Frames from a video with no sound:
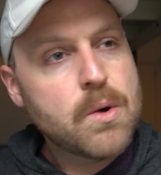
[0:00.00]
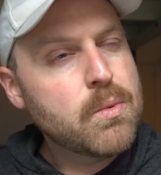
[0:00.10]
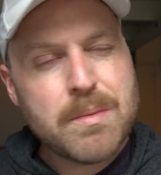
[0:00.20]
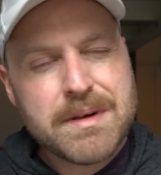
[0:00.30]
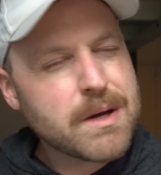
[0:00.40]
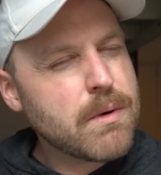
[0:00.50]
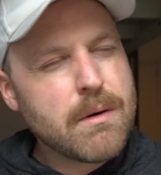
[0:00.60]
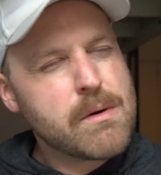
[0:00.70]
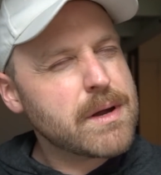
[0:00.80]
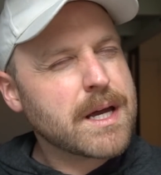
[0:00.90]
we'll be like, what
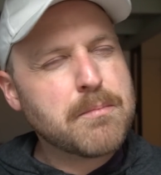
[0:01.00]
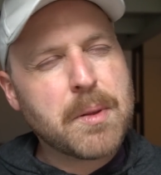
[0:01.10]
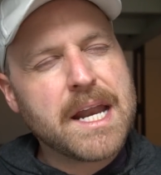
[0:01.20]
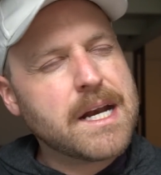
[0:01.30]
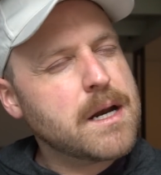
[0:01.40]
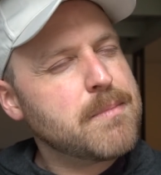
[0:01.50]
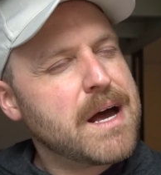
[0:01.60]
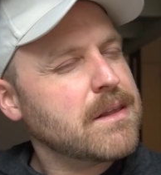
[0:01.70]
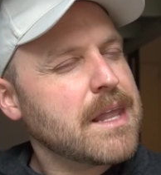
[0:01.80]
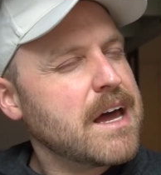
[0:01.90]
were we complaining
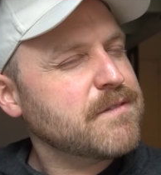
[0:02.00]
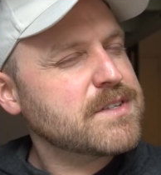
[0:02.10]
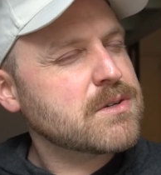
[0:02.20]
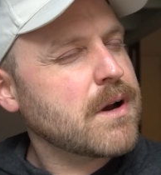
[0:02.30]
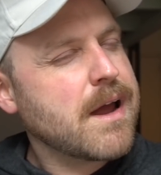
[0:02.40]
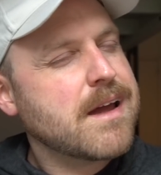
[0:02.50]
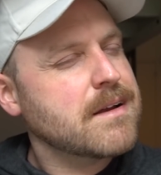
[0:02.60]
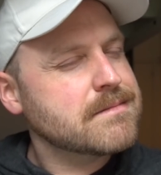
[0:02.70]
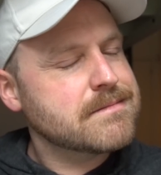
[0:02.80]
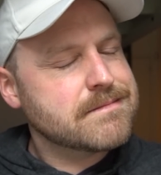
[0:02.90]
about? Life is great.